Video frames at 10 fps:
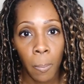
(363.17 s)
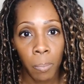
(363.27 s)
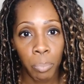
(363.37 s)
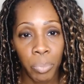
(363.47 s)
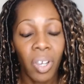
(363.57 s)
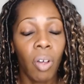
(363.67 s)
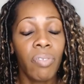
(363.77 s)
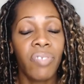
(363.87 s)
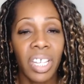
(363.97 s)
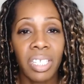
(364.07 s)
Be
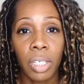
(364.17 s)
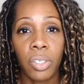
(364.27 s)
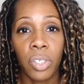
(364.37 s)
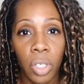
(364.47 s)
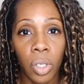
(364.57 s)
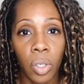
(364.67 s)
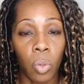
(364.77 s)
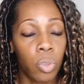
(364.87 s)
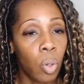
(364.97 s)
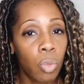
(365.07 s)
authentic to you.
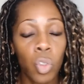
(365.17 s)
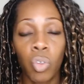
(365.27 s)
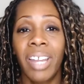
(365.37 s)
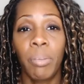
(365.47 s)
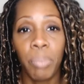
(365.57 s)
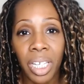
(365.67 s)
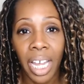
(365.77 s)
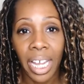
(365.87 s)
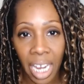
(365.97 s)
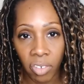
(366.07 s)
Don't try to be
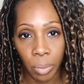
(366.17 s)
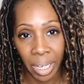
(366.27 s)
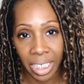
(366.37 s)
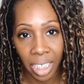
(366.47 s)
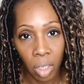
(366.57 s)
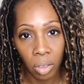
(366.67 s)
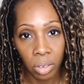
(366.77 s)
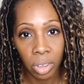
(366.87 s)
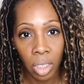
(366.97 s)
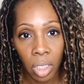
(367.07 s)
like everybody
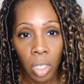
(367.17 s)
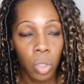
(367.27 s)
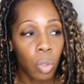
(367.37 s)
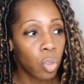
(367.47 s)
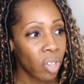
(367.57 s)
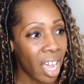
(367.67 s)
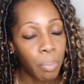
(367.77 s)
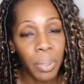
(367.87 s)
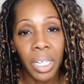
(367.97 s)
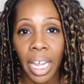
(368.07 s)
else. Don't try to
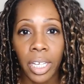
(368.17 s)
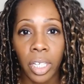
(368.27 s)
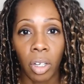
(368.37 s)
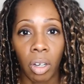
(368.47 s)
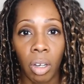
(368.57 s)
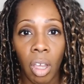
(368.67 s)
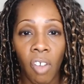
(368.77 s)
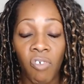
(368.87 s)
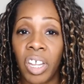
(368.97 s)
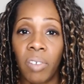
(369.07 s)
be like your
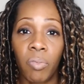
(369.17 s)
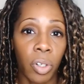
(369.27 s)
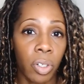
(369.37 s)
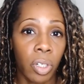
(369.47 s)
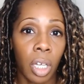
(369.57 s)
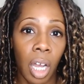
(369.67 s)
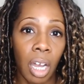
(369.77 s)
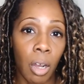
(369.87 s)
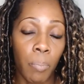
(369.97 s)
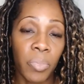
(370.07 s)
favorite
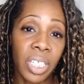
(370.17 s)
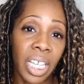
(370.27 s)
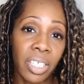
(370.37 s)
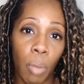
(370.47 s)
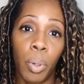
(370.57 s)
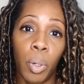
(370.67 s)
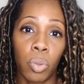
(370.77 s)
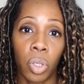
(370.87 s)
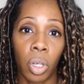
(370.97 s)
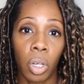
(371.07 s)
dance
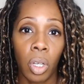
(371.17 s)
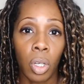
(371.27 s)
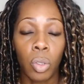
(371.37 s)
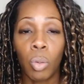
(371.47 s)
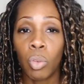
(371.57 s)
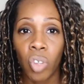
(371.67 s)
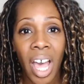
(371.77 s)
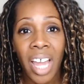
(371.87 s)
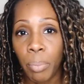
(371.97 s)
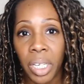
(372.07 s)
composer. Don't try
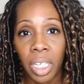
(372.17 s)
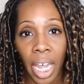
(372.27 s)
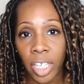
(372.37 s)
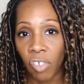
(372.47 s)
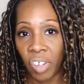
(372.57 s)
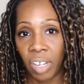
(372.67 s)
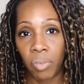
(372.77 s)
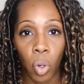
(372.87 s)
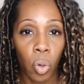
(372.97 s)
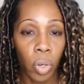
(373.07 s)
to be like your
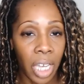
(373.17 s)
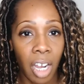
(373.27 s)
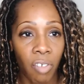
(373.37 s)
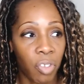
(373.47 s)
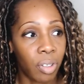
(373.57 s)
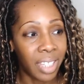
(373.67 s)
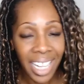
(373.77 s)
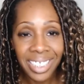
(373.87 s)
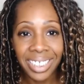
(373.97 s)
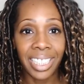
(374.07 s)
favorite choreographer.
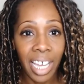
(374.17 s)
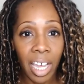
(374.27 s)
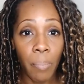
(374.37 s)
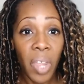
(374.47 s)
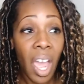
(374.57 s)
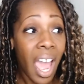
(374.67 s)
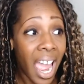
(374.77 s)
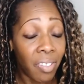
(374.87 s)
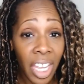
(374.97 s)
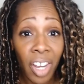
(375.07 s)
That's them.
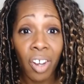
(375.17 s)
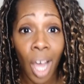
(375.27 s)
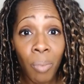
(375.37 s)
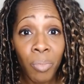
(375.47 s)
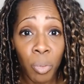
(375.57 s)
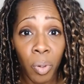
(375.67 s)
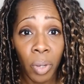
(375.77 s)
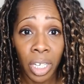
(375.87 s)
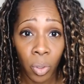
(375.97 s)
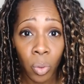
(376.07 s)
And they are comfortable
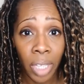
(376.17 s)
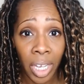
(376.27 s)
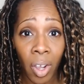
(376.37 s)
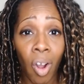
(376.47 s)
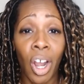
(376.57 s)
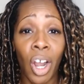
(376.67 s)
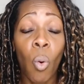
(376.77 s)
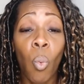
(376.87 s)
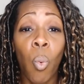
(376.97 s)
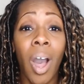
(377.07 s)
in who they are.
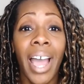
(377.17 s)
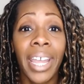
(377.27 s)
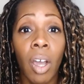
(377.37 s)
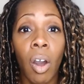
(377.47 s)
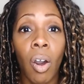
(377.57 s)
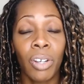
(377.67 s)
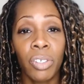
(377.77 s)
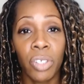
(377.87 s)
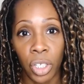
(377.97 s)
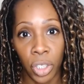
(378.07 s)
Why
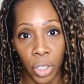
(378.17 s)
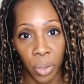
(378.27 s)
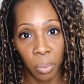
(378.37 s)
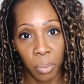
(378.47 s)
aren't you?